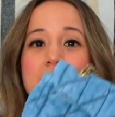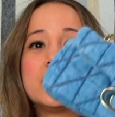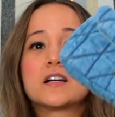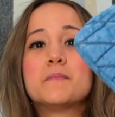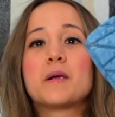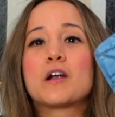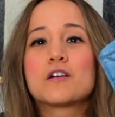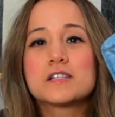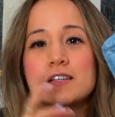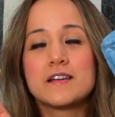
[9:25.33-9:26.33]
a
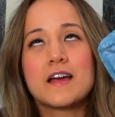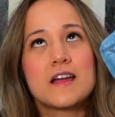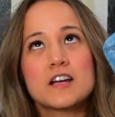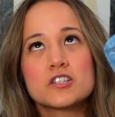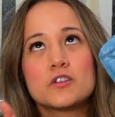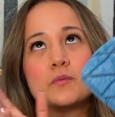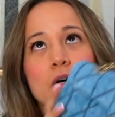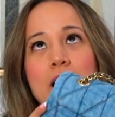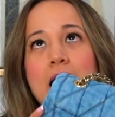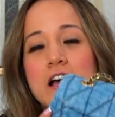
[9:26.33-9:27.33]
comparison. I actually will.
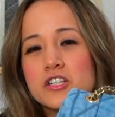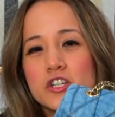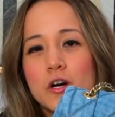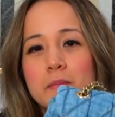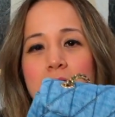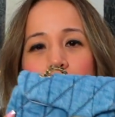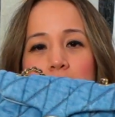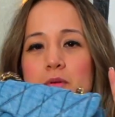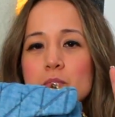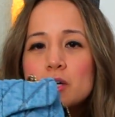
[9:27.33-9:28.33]
I asked y'all, but I
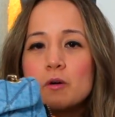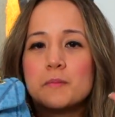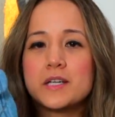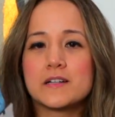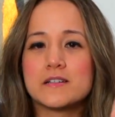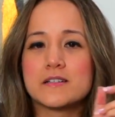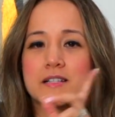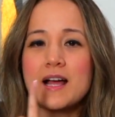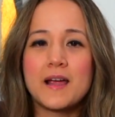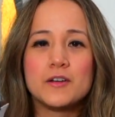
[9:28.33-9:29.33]
probably will because
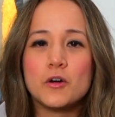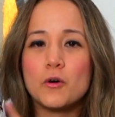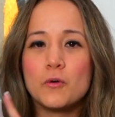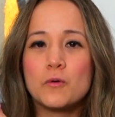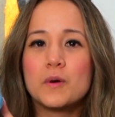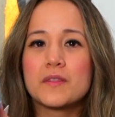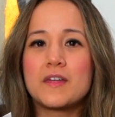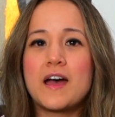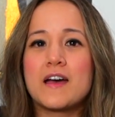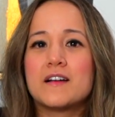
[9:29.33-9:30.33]
I know
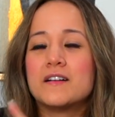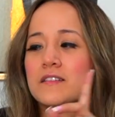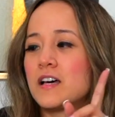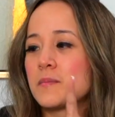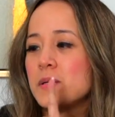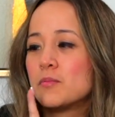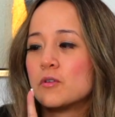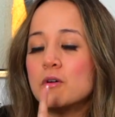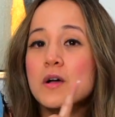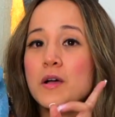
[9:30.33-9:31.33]
that a lot of
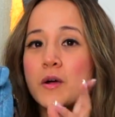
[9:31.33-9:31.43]
people